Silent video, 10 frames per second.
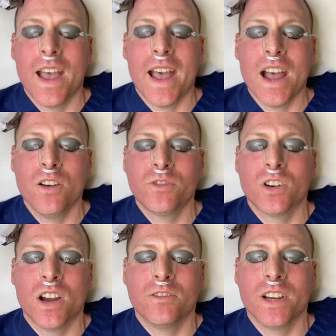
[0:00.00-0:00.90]

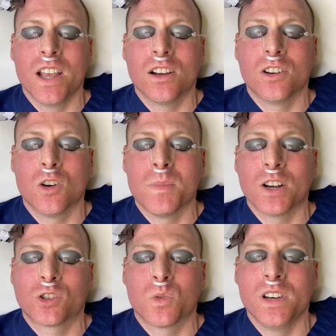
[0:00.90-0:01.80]
After every halo,
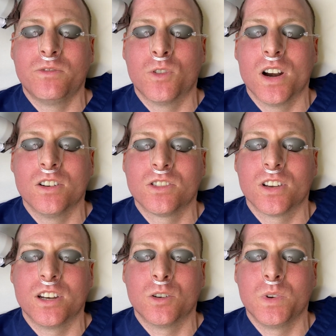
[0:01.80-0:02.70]
about 24 hours
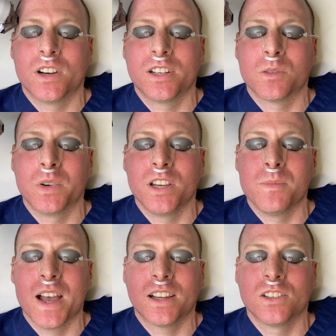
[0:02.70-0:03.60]
later, we like to bring you
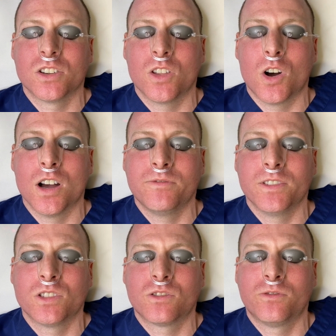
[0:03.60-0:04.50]
back into the
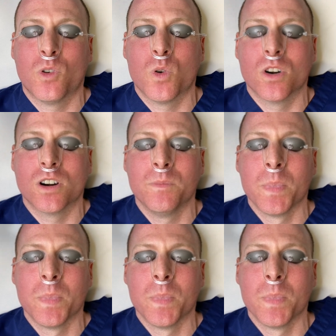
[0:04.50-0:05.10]
office for